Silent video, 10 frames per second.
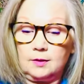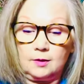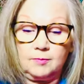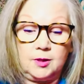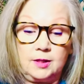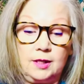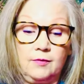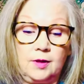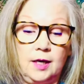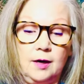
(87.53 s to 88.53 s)
I'll just leave
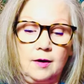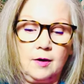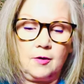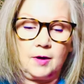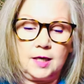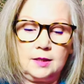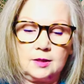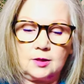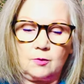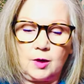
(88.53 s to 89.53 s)
it there. All right.
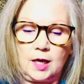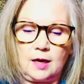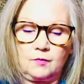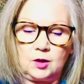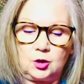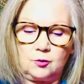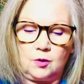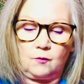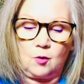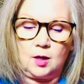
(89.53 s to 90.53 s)
So we have the Two
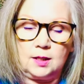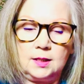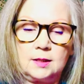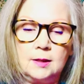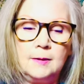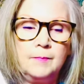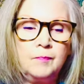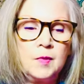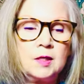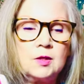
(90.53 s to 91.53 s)
of Wands.
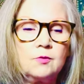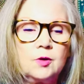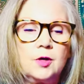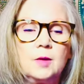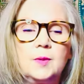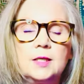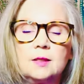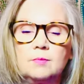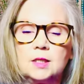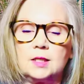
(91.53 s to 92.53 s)
So there could be
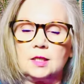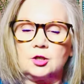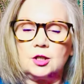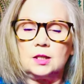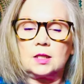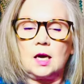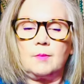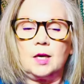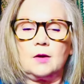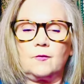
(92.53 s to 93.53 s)
some decisions
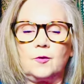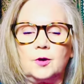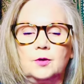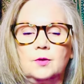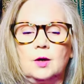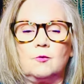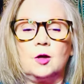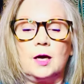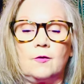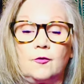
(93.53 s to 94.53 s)
coming up for you that
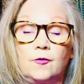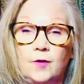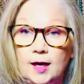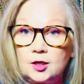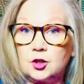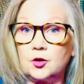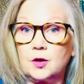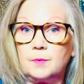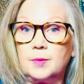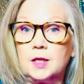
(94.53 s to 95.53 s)
will affect your
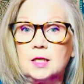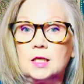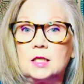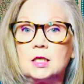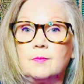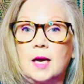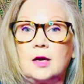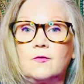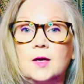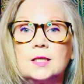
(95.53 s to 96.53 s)
ability to
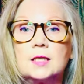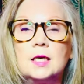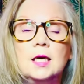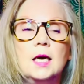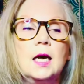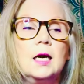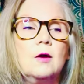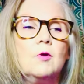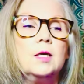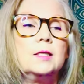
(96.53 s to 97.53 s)
manifest. And I
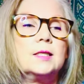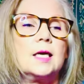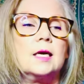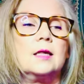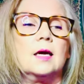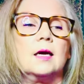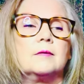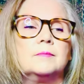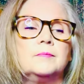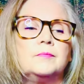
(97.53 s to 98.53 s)
want to say that